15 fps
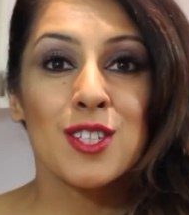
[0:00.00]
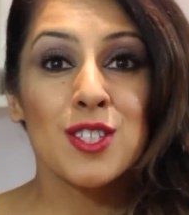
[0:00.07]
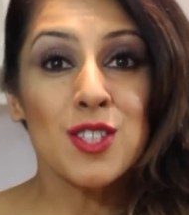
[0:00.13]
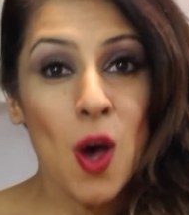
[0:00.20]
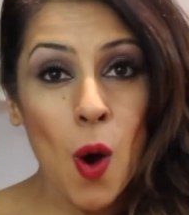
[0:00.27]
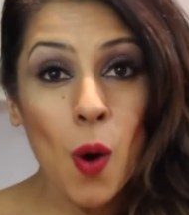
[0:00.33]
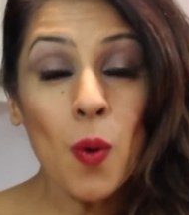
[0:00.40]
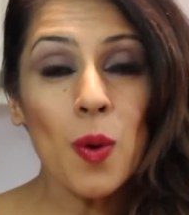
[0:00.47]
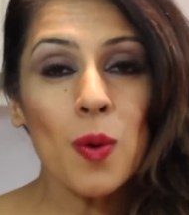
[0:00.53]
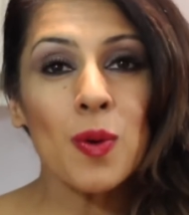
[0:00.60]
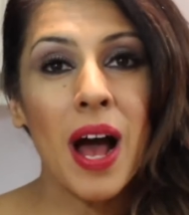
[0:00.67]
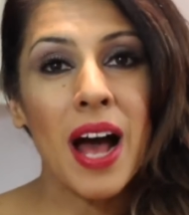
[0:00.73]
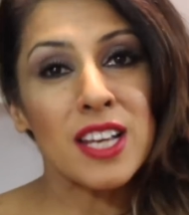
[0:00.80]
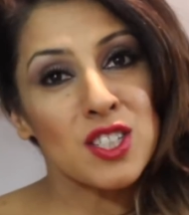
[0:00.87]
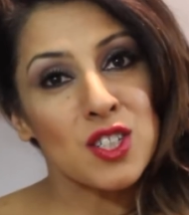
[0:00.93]
So,
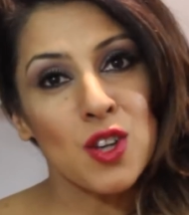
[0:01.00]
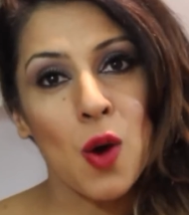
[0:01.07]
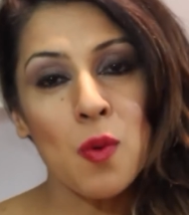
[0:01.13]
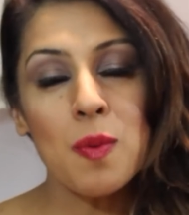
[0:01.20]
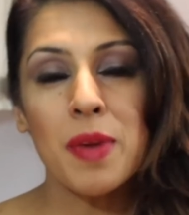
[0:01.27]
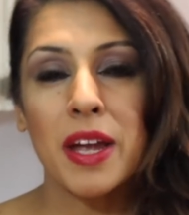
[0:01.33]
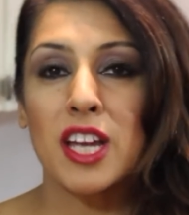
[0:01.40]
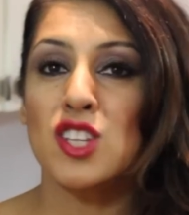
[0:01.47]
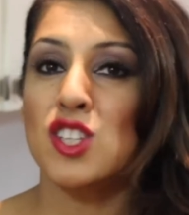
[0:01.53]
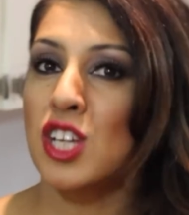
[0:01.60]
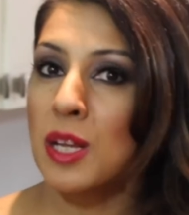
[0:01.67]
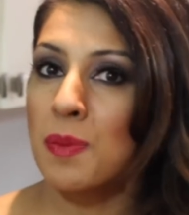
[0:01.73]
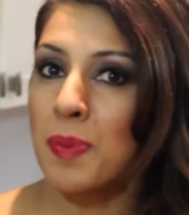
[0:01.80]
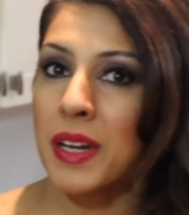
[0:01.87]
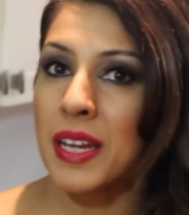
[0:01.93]
as you know, we're making
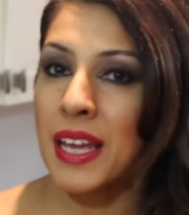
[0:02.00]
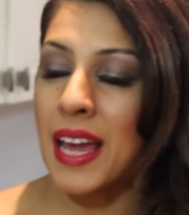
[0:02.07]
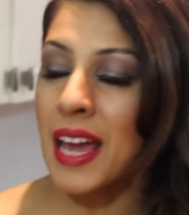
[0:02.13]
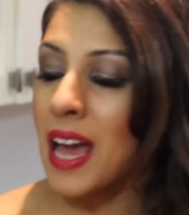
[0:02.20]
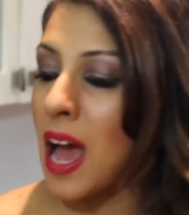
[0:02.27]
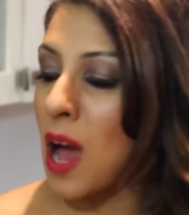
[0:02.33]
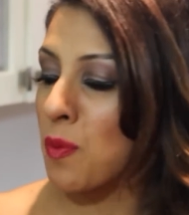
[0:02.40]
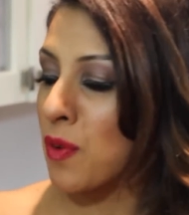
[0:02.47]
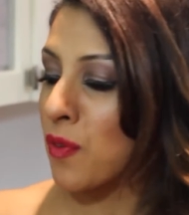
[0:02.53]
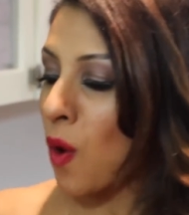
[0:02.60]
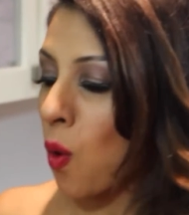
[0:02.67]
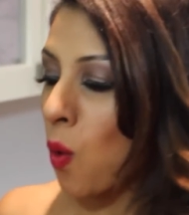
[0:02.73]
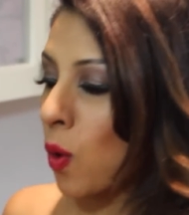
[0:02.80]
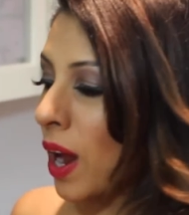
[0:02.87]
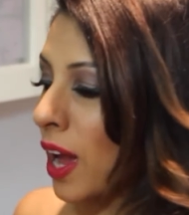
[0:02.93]
chilli paneer, and we've
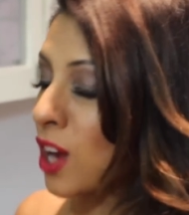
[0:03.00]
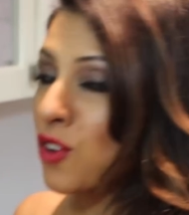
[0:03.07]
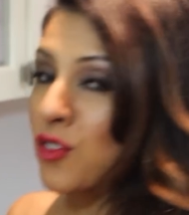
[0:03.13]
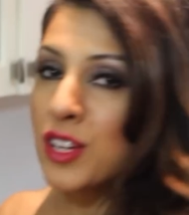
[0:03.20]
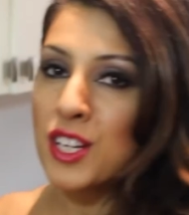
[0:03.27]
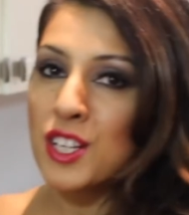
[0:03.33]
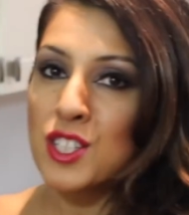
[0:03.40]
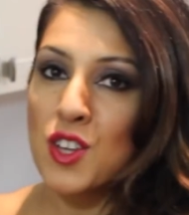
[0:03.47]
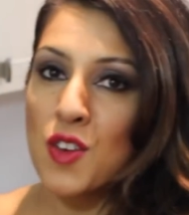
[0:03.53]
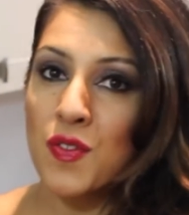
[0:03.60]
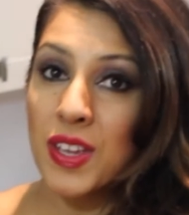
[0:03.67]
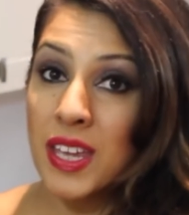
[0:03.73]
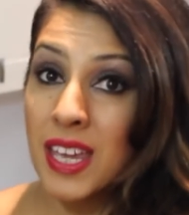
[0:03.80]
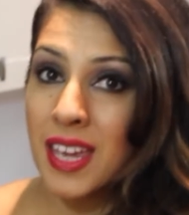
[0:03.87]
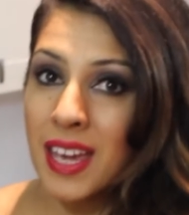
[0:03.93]
got all our ingredients over
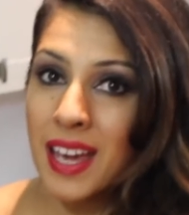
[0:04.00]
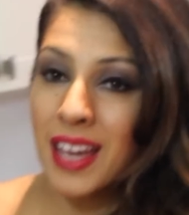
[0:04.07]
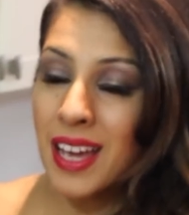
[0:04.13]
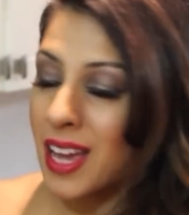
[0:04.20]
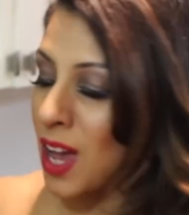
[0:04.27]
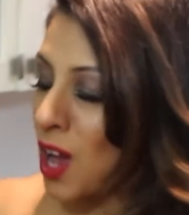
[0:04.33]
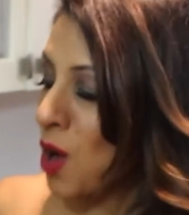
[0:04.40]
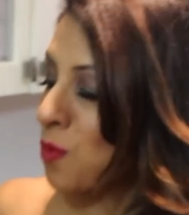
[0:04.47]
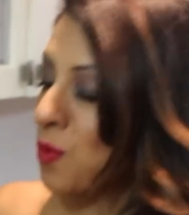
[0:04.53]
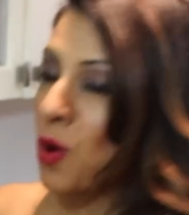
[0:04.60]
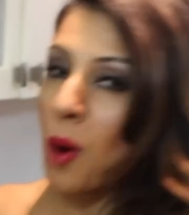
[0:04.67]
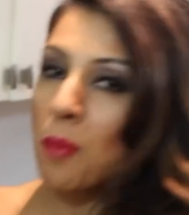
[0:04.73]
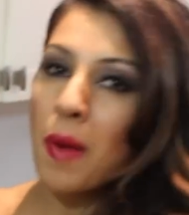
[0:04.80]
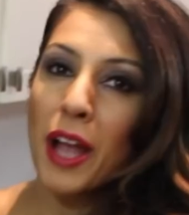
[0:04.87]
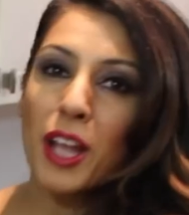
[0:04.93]
here. We've
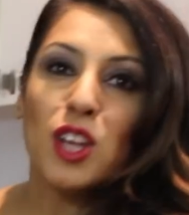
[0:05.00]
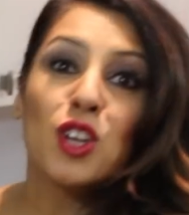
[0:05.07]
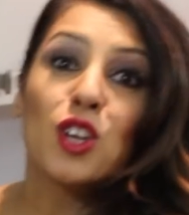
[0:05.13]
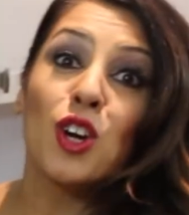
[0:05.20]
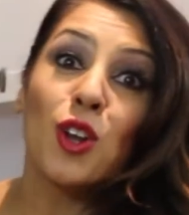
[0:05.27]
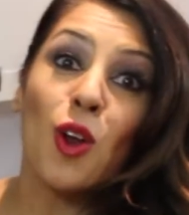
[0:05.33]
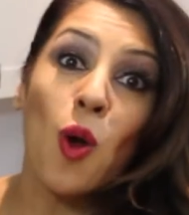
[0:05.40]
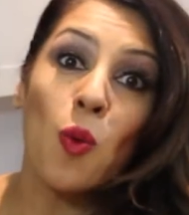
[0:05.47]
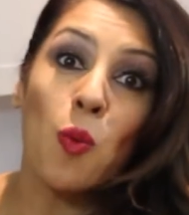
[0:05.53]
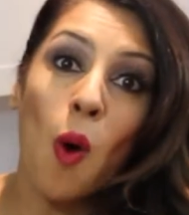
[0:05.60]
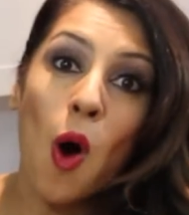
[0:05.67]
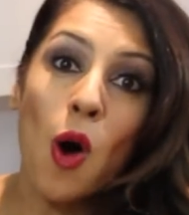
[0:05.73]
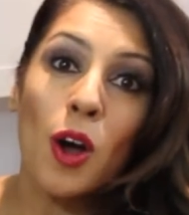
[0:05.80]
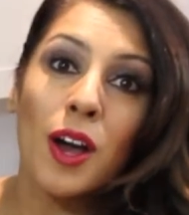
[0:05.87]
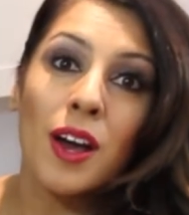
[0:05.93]
got my good old
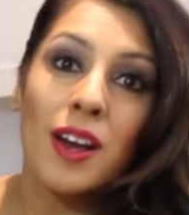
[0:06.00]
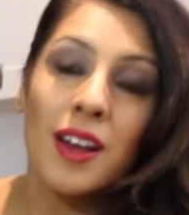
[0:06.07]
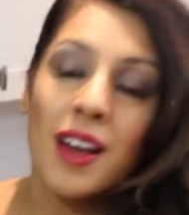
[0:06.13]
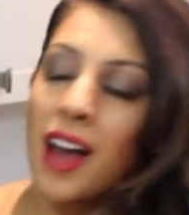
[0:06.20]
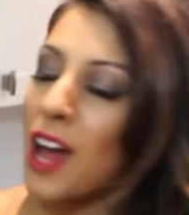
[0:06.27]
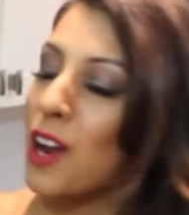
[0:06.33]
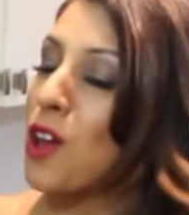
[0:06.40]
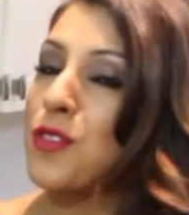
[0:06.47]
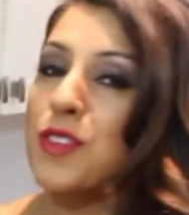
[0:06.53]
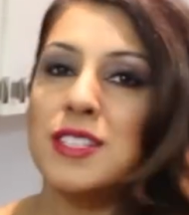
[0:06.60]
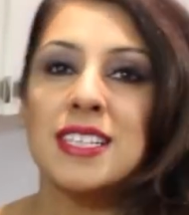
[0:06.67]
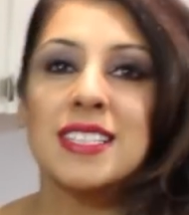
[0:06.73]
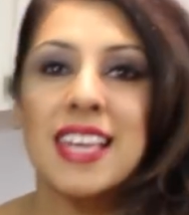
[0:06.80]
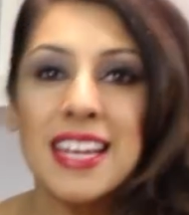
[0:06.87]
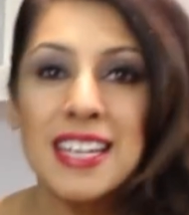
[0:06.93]
wok. I know this
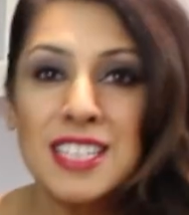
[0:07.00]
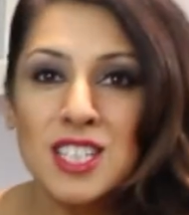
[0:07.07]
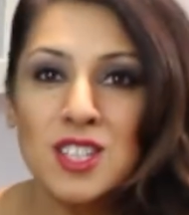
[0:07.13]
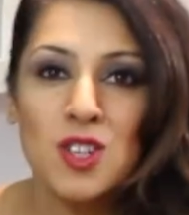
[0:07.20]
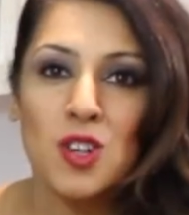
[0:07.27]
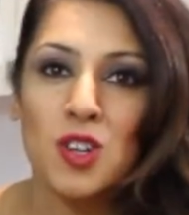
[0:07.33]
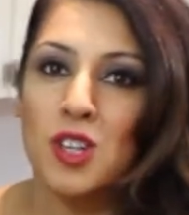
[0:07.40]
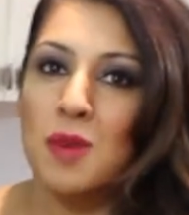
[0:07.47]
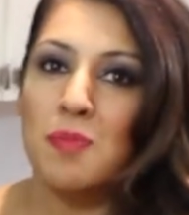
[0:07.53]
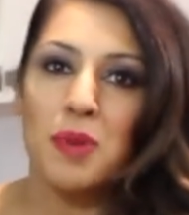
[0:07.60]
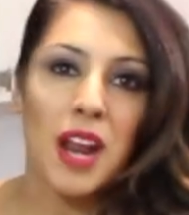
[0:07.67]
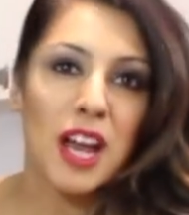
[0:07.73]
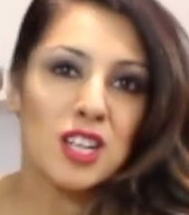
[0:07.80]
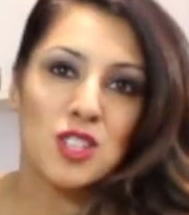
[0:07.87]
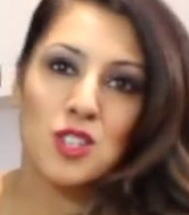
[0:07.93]
is Indian cooking, but
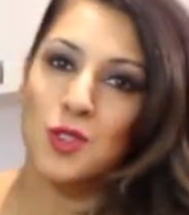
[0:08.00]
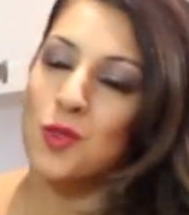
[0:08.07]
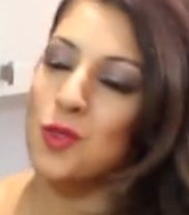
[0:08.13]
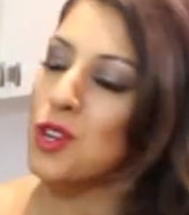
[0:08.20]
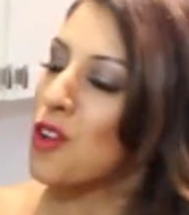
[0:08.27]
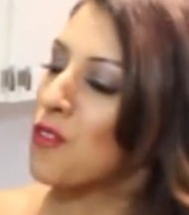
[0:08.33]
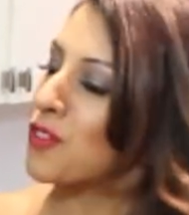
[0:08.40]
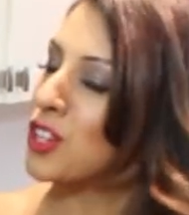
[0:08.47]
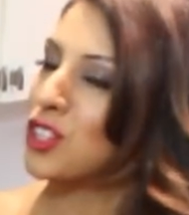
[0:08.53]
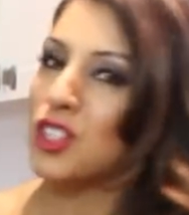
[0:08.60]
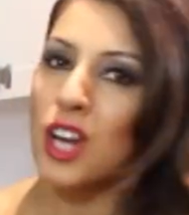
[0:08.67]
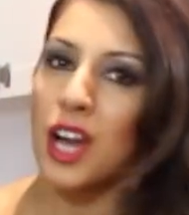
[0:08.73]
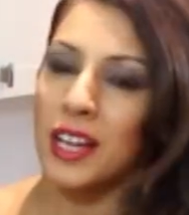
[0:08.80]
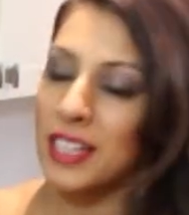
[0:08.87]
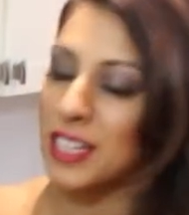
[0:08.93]
I do love the
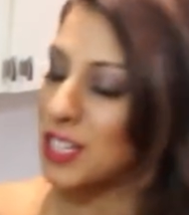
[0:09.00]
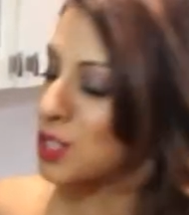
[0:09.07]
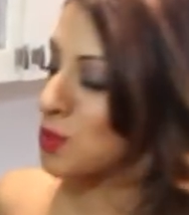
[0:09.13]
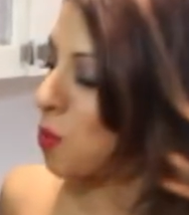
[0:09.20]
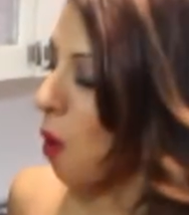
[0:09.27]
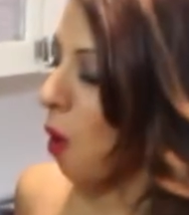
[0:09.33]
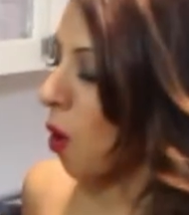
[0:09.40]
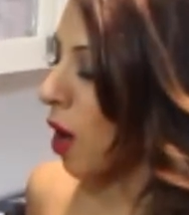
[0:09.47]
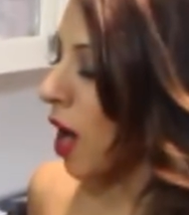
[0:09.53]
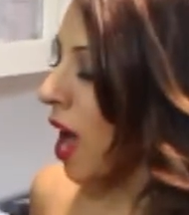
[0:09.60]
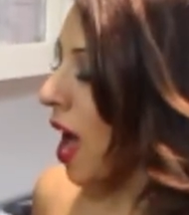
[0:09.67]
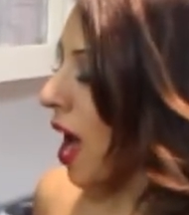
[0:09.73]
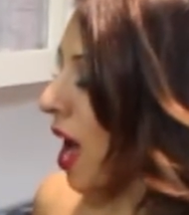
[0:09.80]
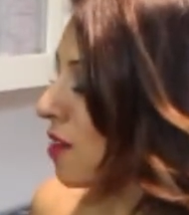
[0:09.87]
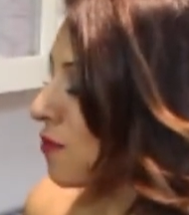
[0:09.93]
Chinese wok.
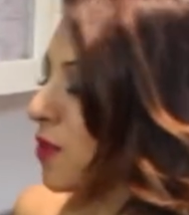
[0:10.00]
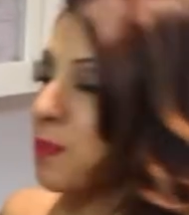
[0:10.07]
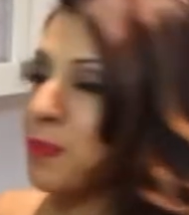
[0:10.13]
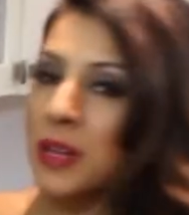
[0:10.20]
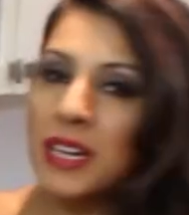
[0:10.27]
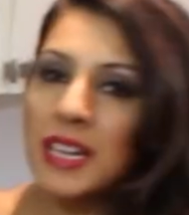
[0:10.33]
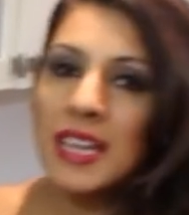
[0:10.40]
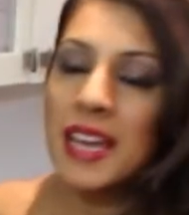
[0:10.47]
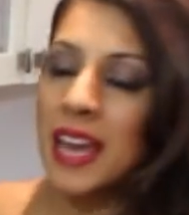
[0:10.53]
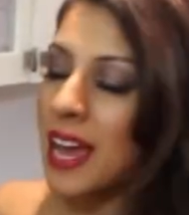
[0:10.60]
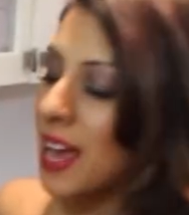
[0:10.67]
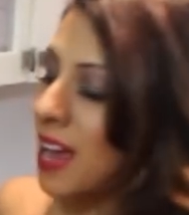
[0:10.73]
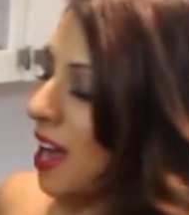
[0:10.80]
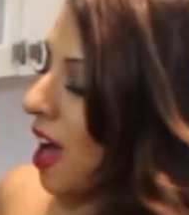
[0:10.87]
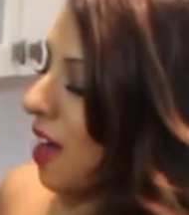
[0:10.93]
And for paneer,
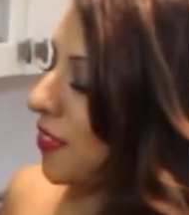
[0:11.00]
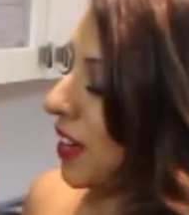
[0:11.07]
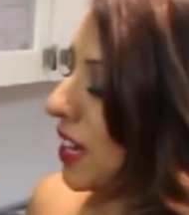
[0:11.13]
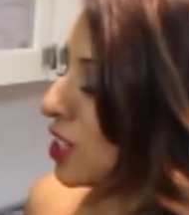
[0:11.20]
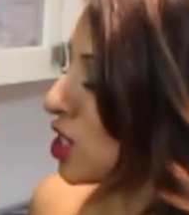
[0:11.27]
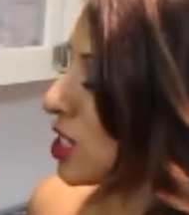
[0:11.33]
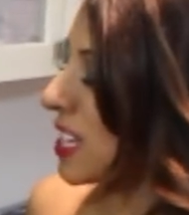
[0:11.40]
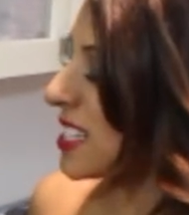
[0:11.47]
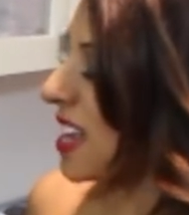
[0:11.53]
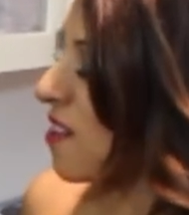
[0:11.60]
I think it just lets